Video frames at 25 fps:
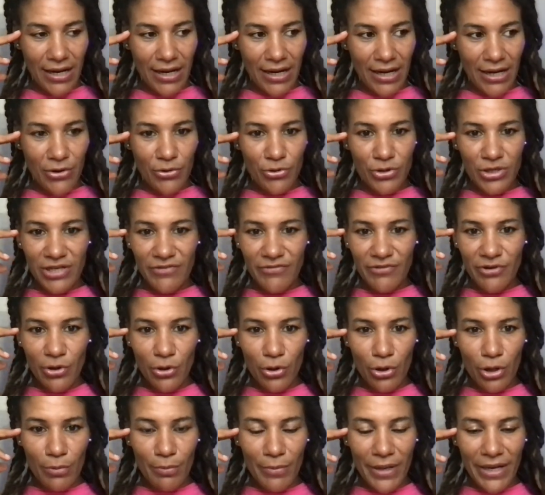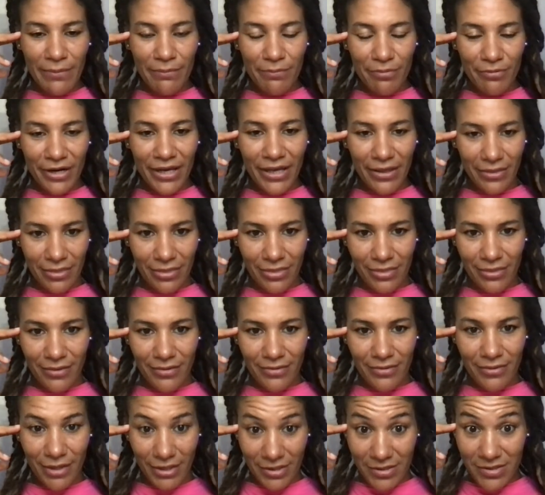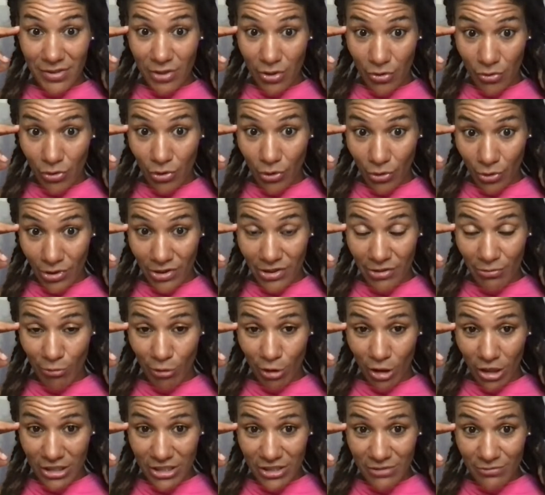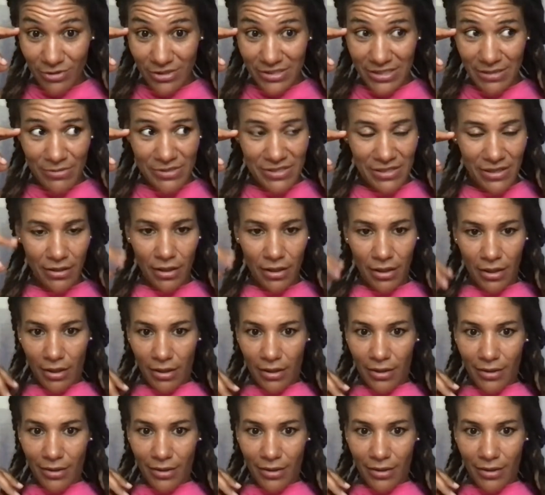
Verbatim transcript: I couldn't even hold my breath. That's how cold the water was. I was like,